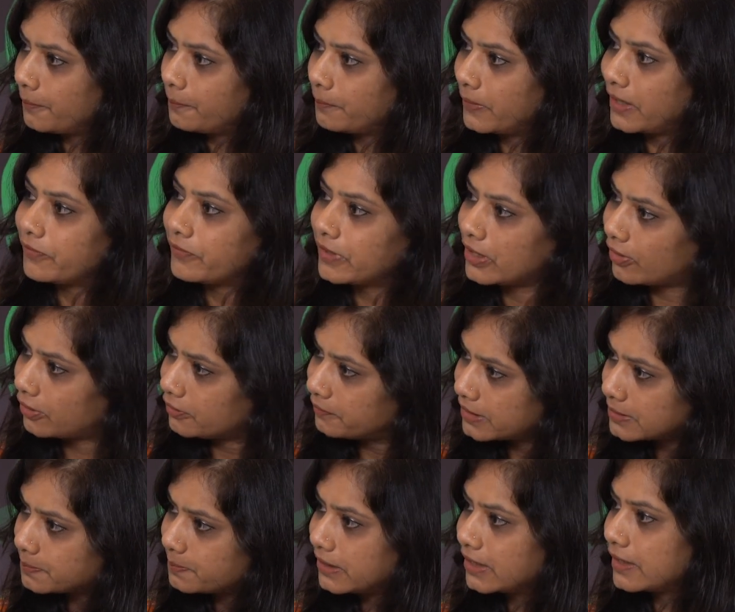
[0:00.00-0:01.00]
But we
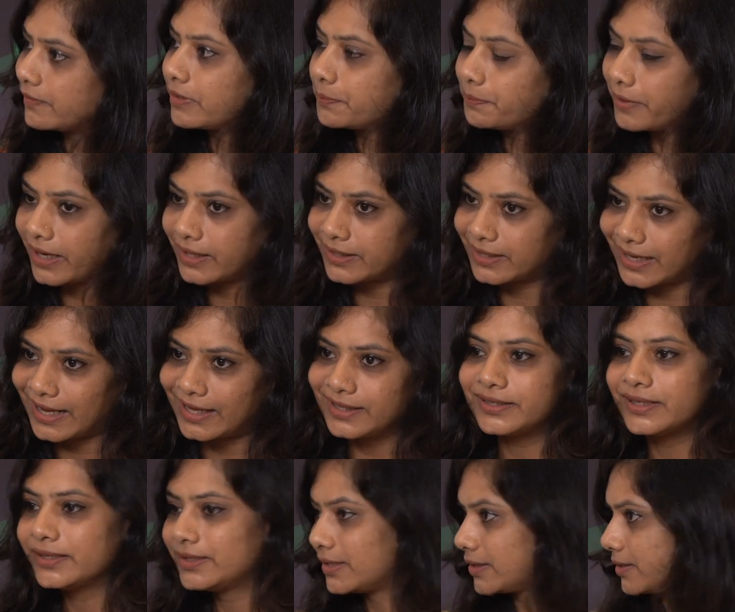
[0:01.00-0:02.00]
always believe in
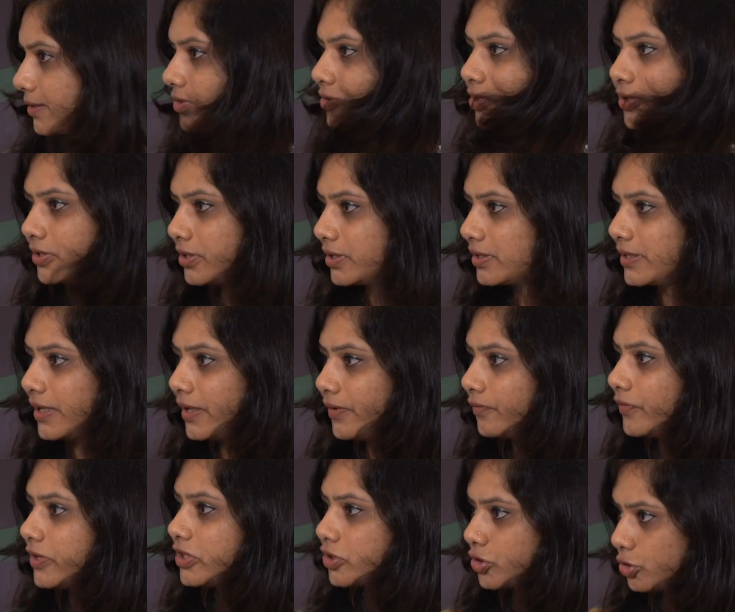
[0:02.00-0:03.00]
practicality. That's just a
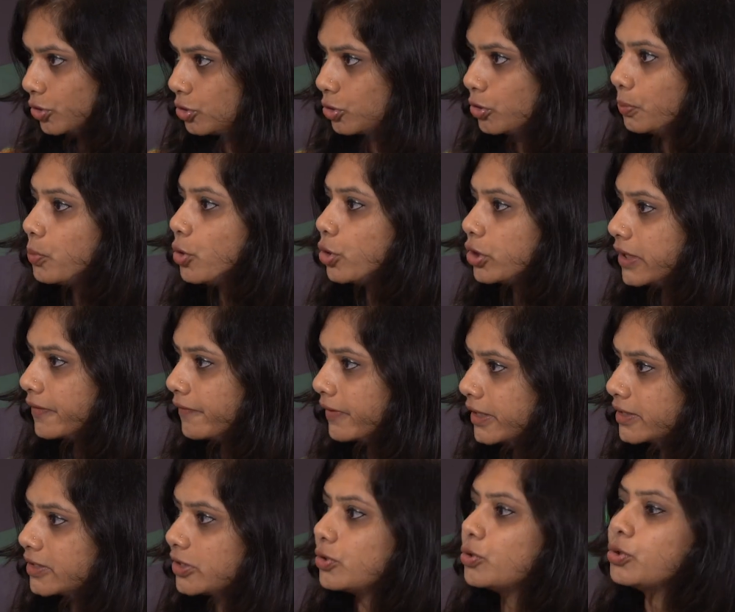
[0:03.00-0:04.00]
thing which, you know,
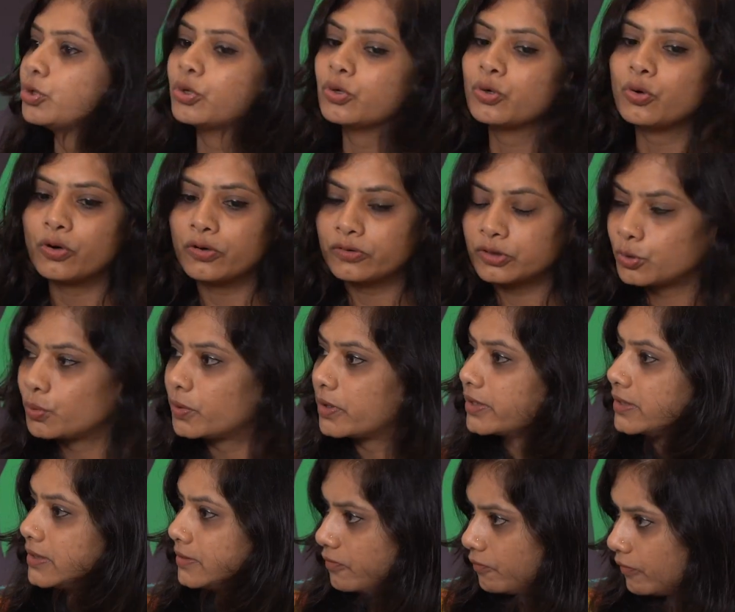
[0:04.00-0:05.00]
motivates yeah. you to go
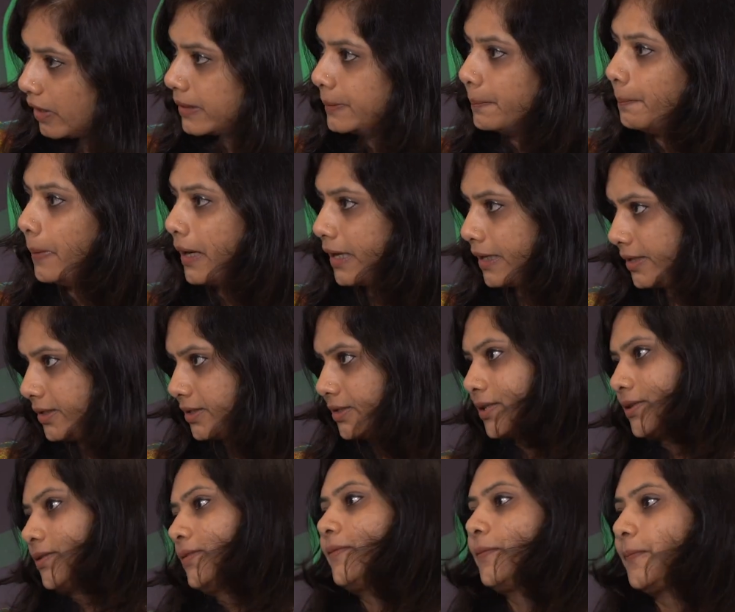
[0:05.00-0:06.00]
towards one
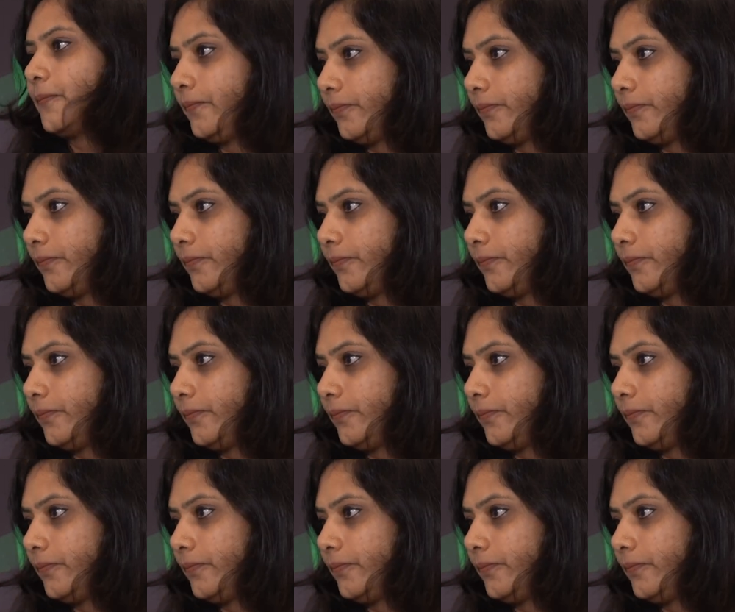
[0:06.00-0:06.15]
bucket. Yeah,